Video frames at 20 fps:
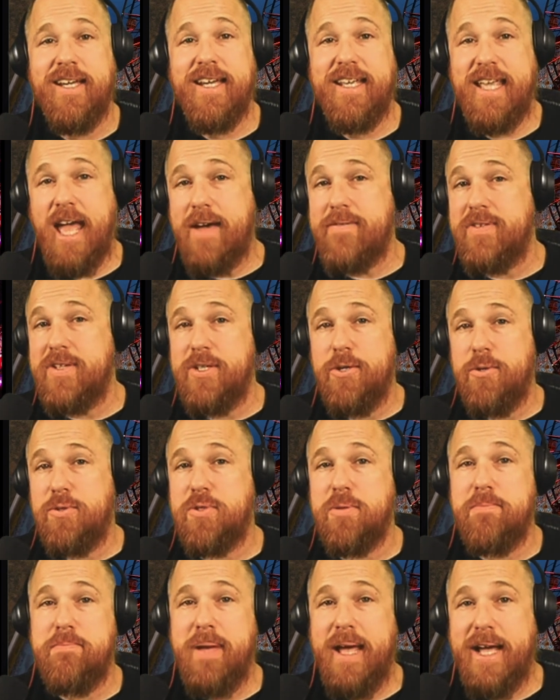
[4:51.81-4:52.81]
Gavin
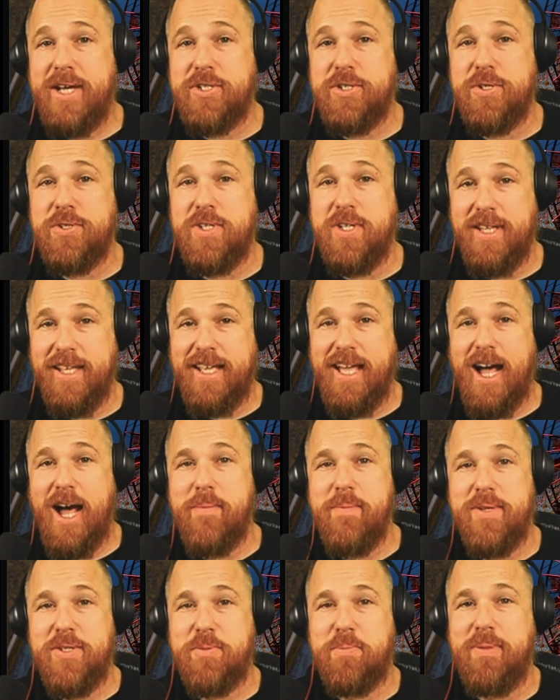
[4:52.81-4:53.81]
Newsom bashers in the
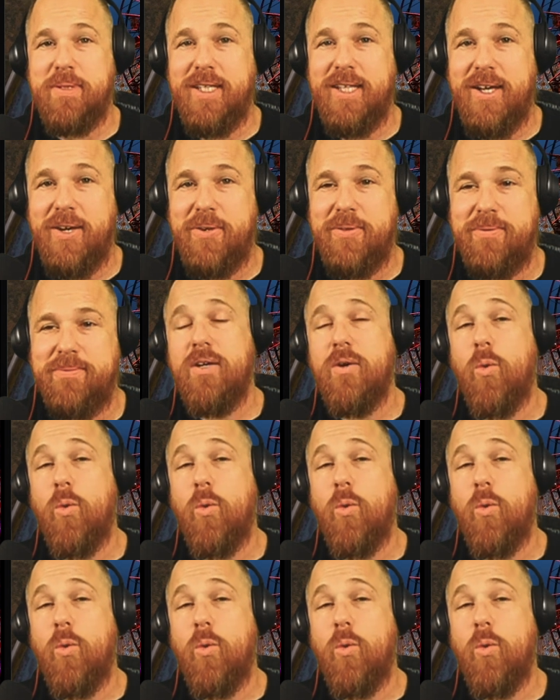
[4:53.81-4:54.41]
comments below,